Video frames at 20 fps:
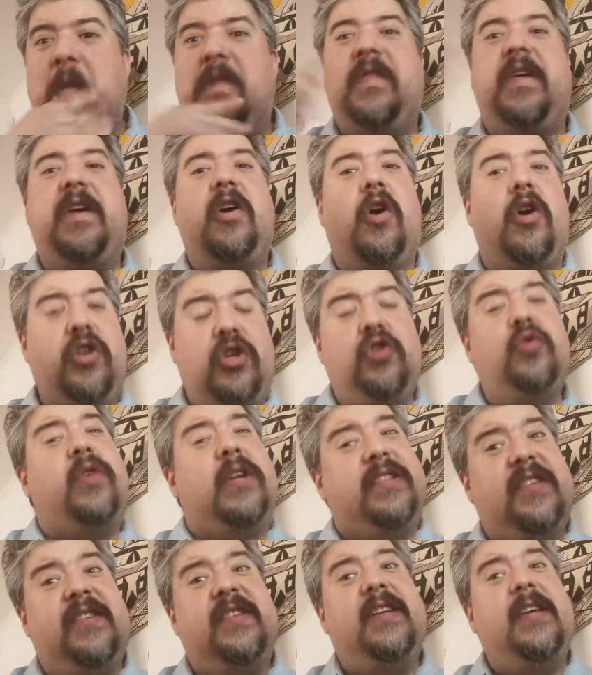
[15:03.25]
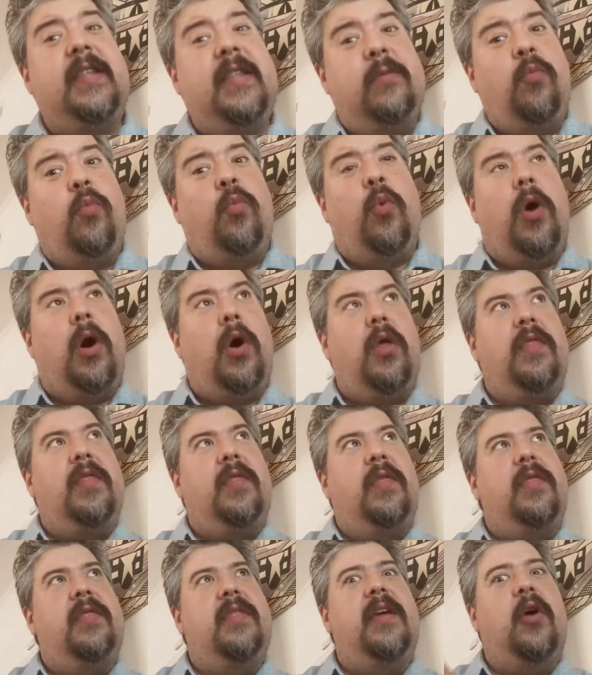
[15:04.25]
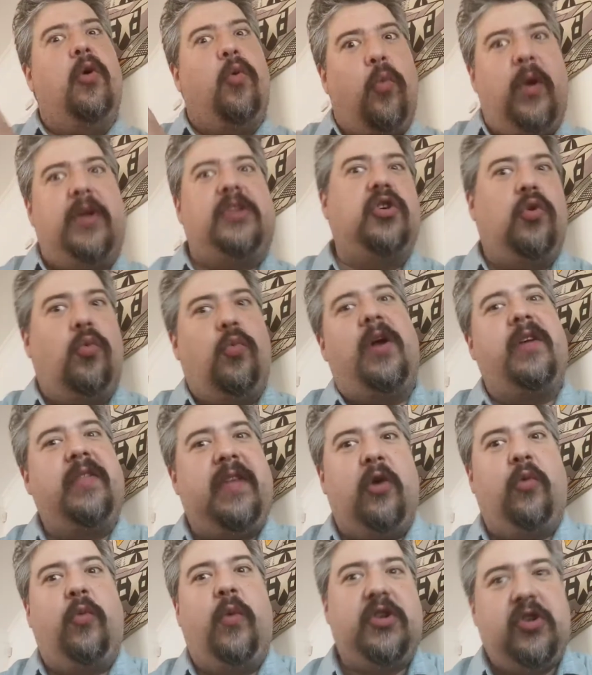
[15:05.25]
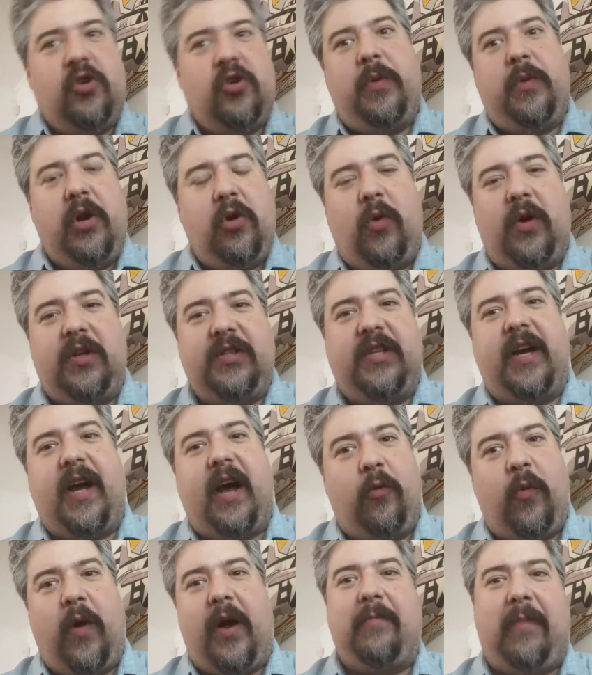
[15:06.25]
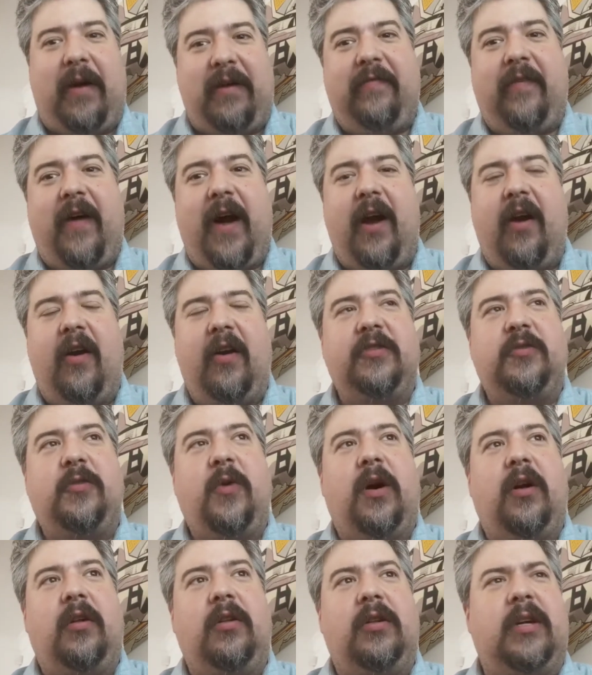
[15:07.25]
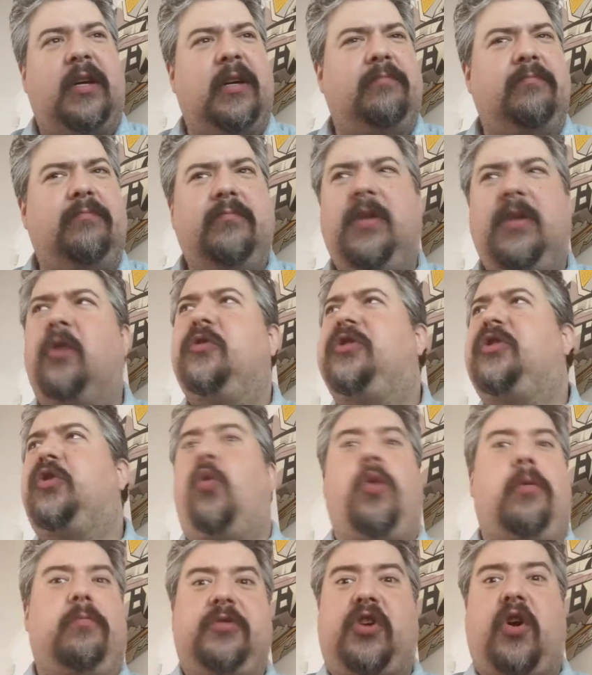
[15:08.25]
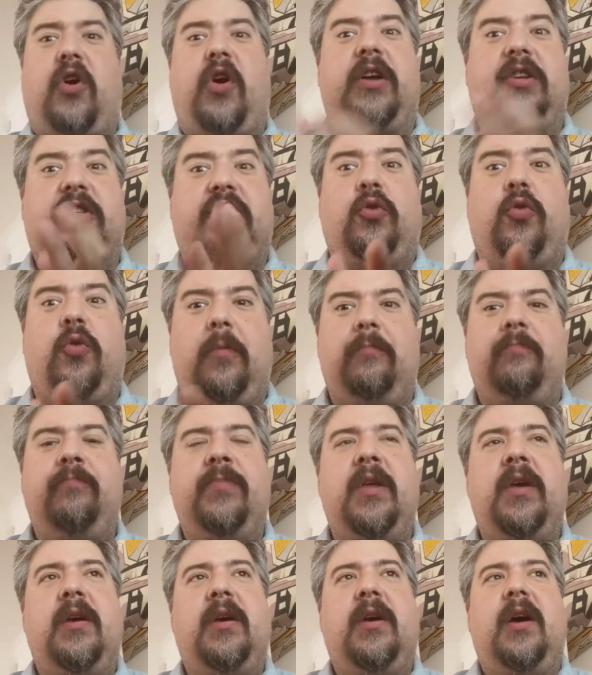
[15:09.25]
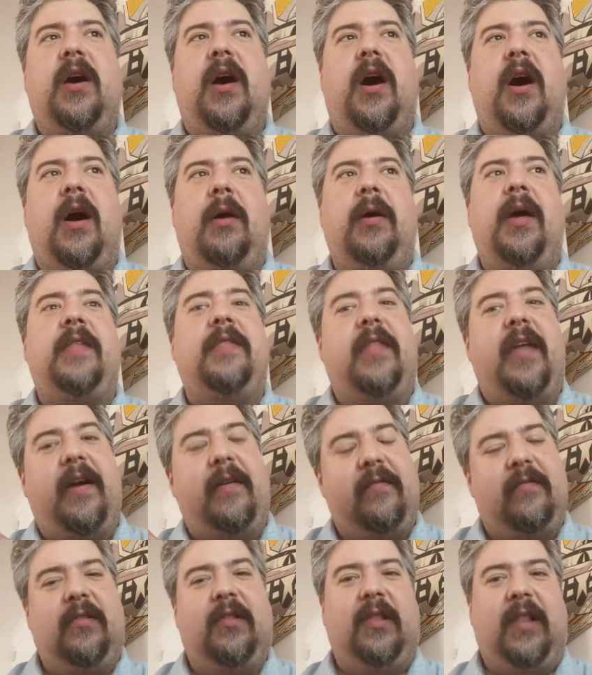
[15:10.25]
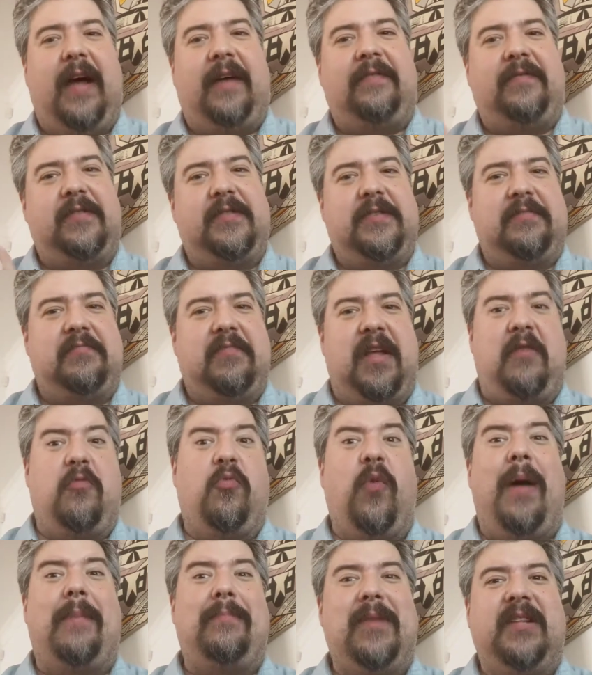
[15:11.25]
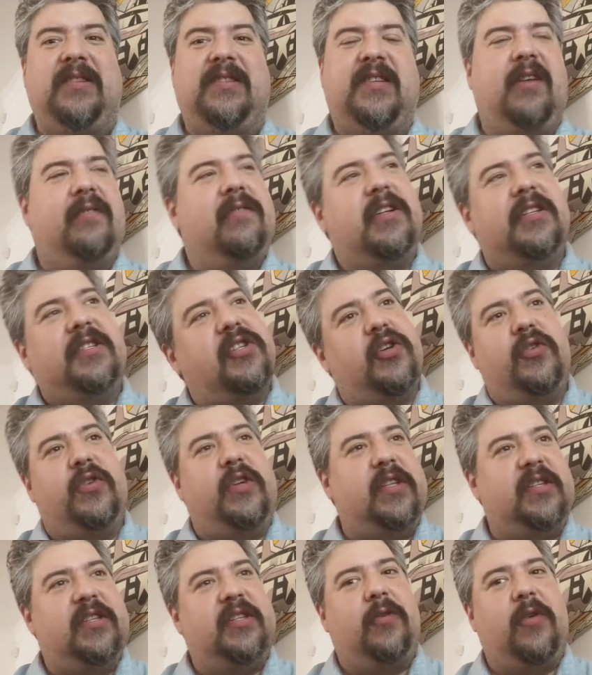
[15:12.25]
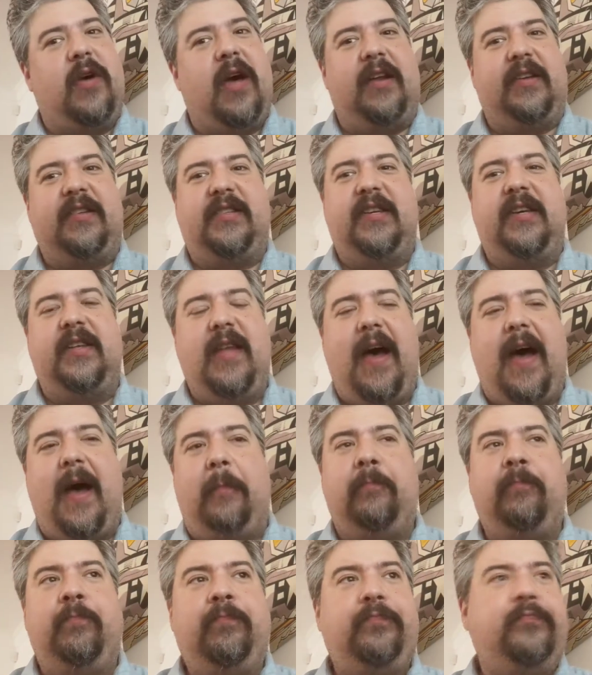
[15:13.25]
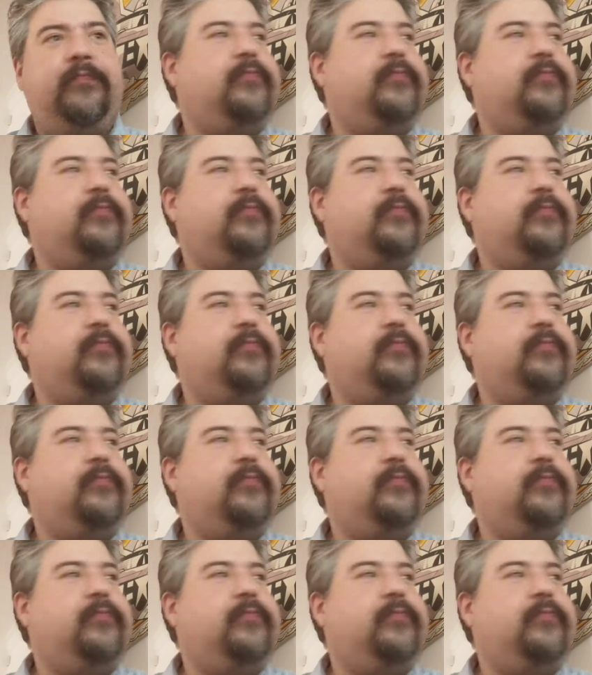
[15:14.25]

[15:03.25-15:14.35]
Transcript: You can see the original where the original pier was. That got wrecked by fire as well. No, storm. Sorry, a storm. And they've left like remnants of it, so you can still kind of see that.